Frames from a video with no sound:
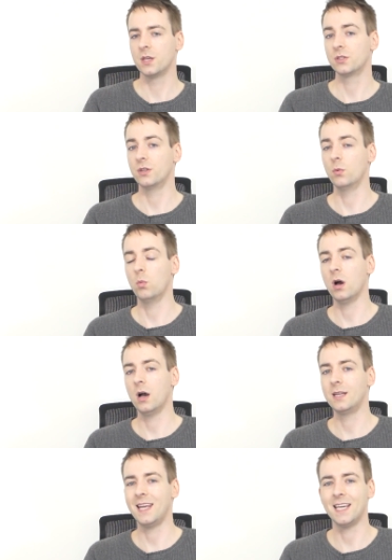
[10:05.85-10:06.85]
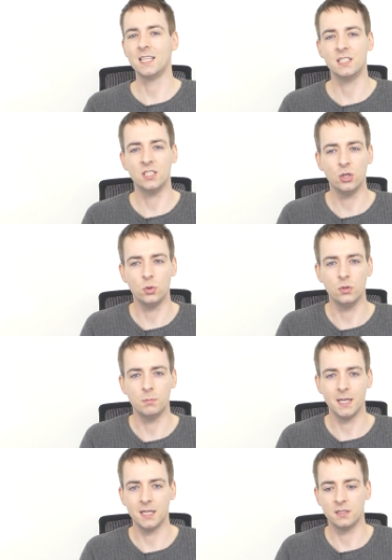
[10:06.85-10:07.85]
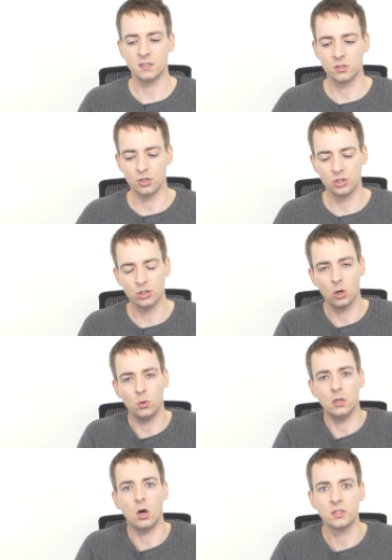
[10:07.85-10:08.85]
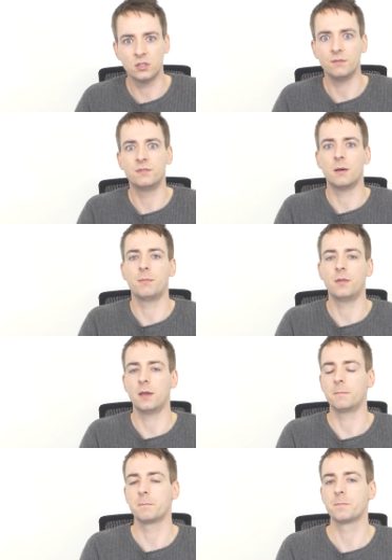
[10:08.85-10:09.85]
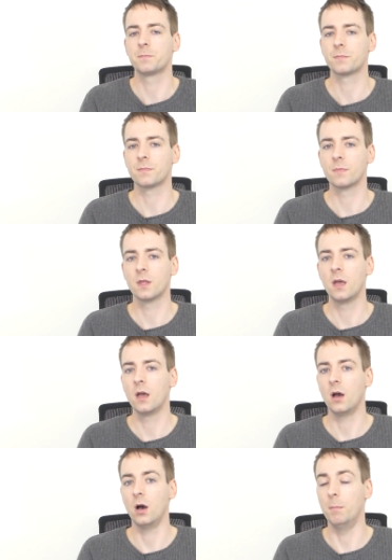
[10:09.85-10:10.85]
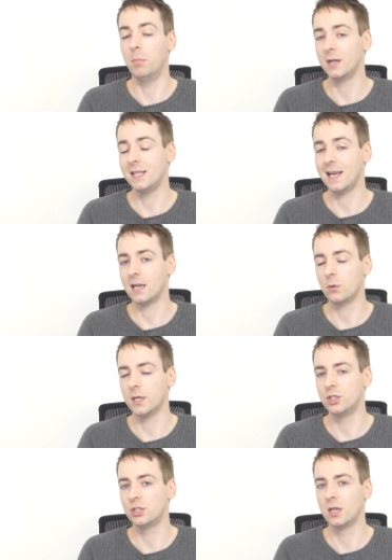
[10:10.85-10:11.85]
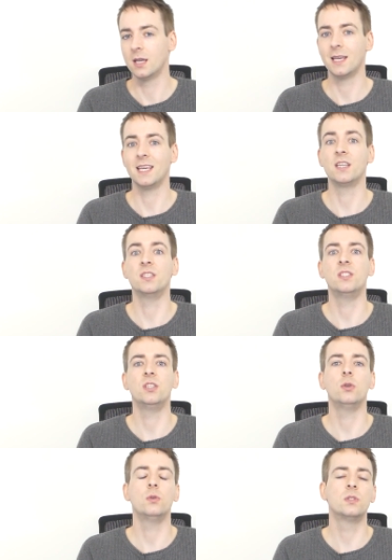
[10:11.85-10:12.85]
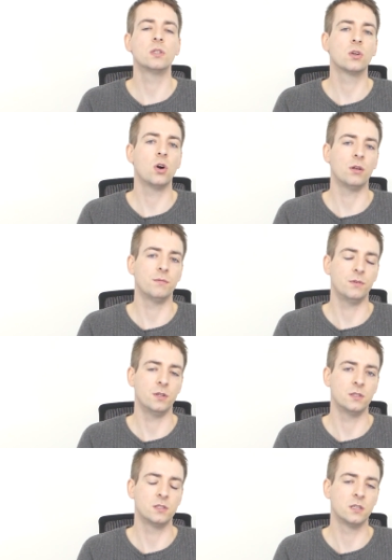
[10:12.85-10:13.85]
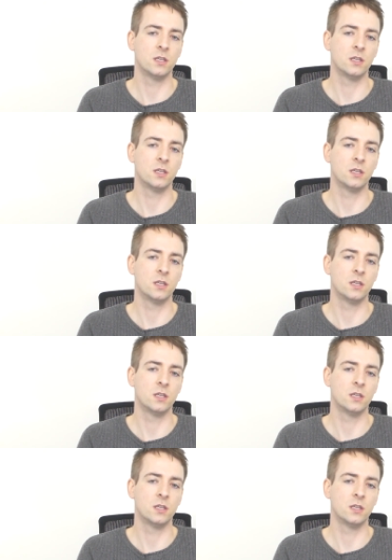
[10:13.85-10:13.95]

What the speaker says: So the word exude means to show lots of something. Her body language exudes confidence.